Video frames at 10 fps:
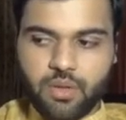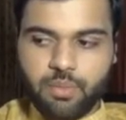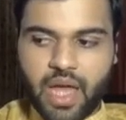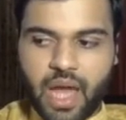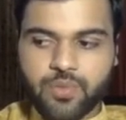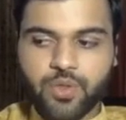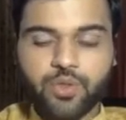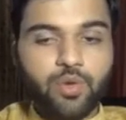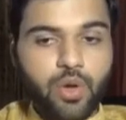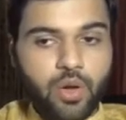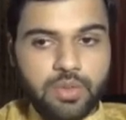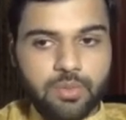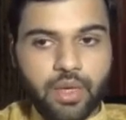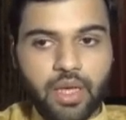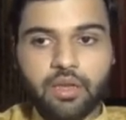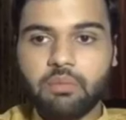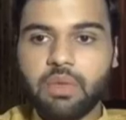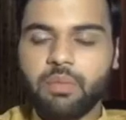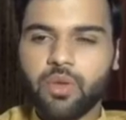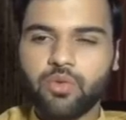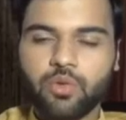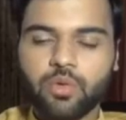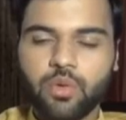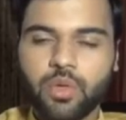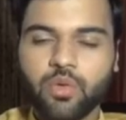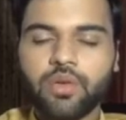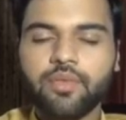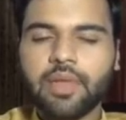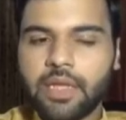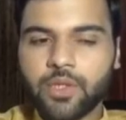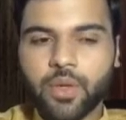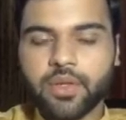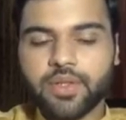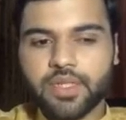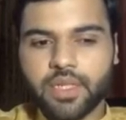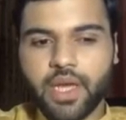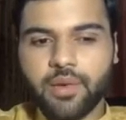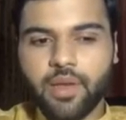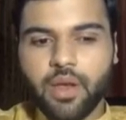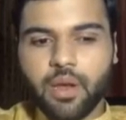Perhaps you're too close minded, maybe you're not willing to understand.